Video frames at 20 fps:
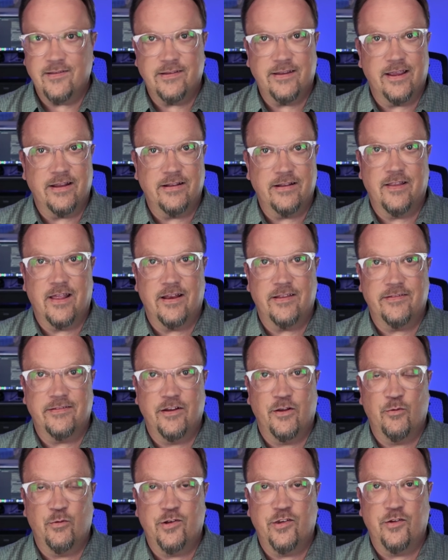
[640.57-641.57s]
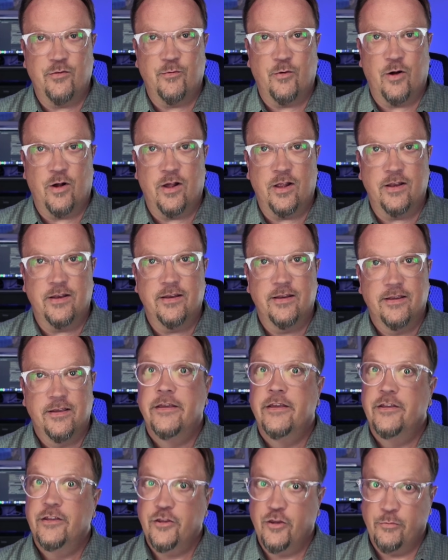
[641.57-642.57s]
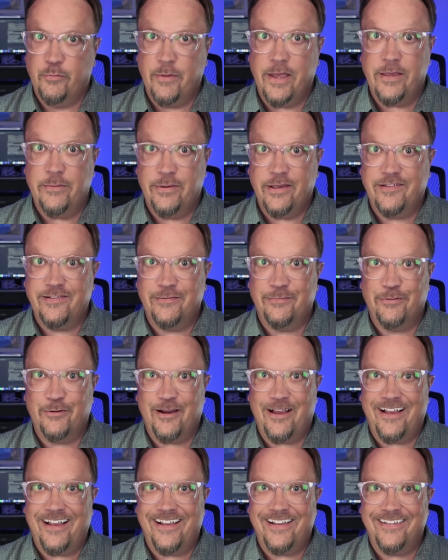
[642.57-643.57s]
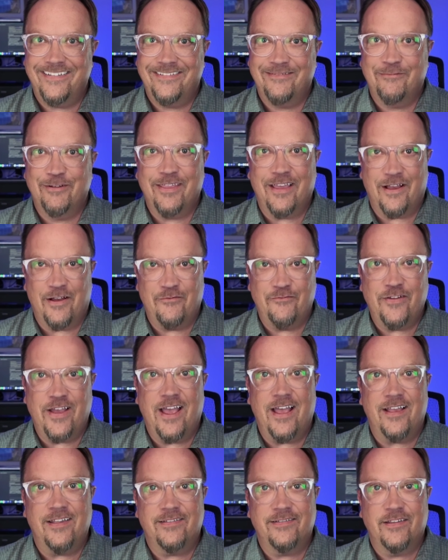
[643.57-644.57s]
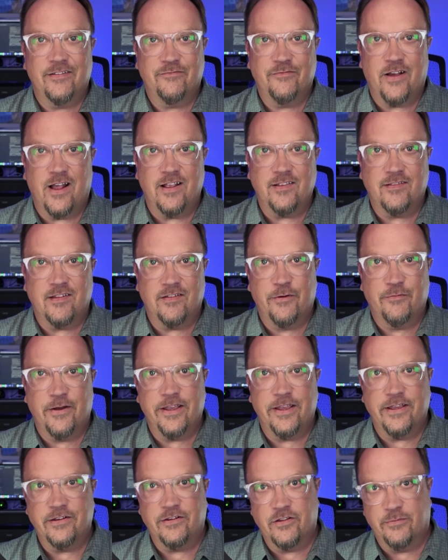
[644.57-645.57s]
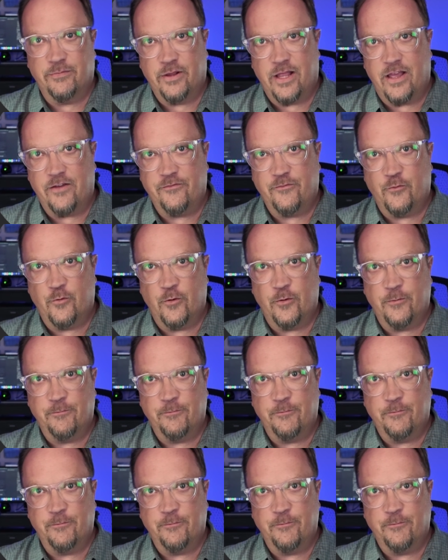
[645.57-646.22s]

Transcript: to let us know what you want. You may be surprised with how fast it finds its way into the platform.